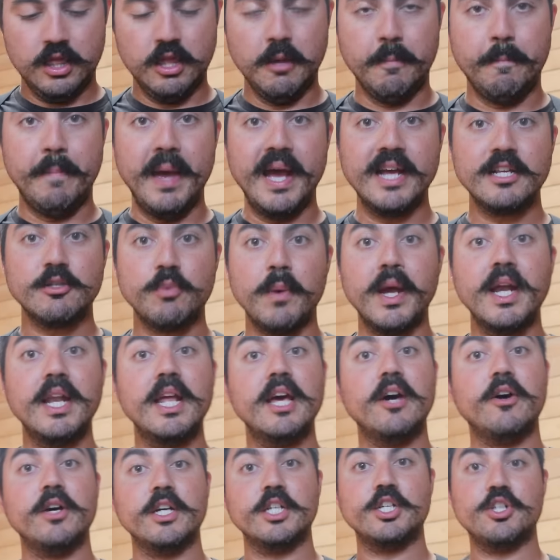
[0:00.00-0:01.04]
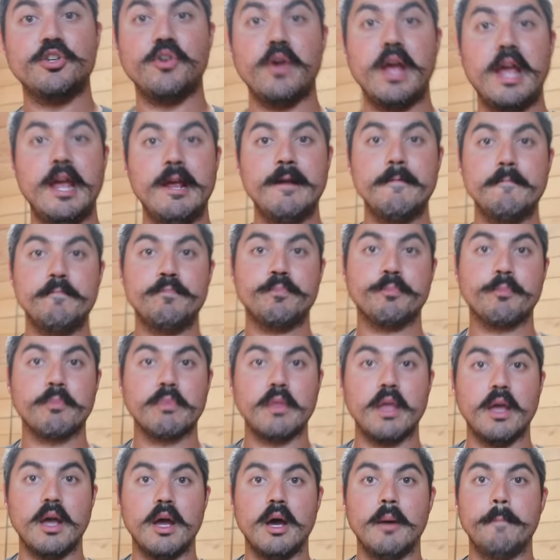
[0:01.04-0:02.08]
Hold the best way to illustrate
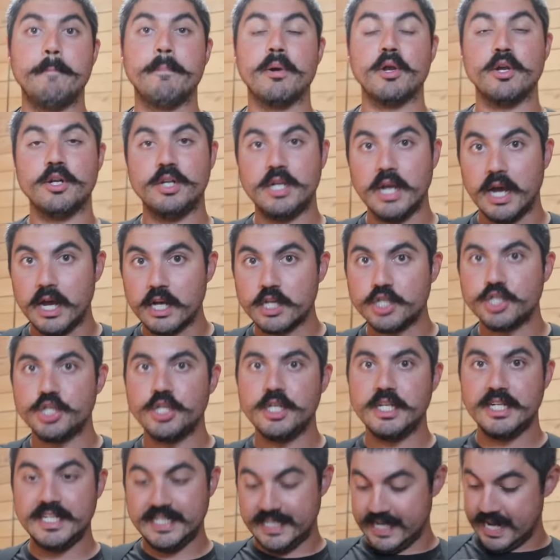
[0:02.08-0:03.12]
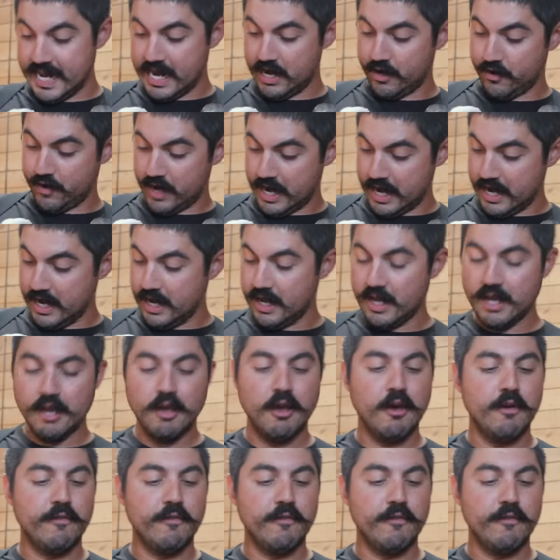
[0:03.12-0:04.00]
a production dairy